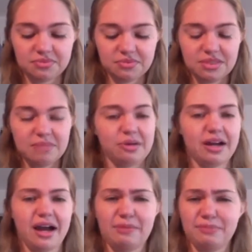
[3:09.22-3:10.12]

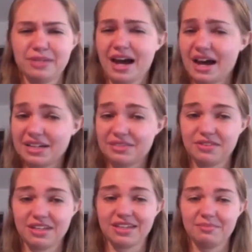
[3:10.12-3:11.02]
But I'm kind of
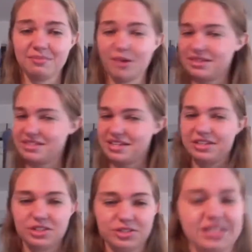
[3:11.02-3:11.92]
thinking bonsai
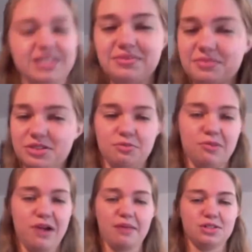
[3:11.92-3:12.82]
tree, super
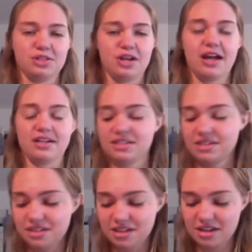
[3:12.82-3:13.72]
abstract.
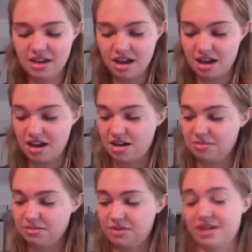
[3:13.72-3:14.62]

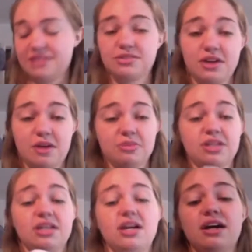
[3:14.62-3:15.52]
Okay, so now I'm going to
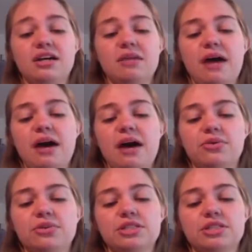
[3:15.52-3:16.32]
cut about,